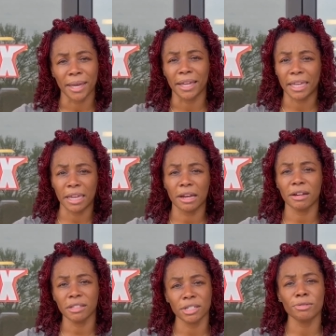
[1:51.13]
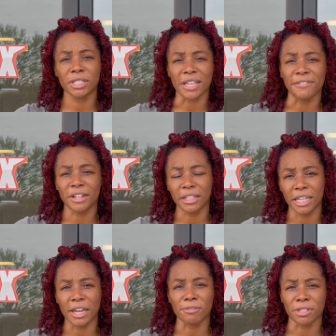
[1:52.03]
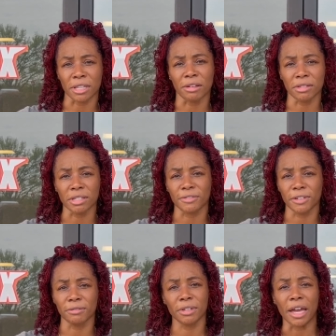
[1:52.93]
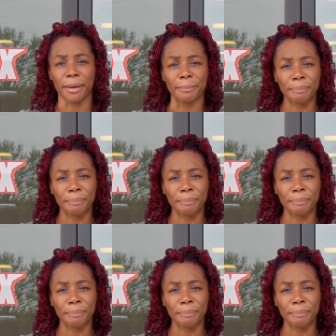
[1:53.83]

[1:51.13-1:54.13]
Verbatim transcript: But here, you will definitely get results if you come.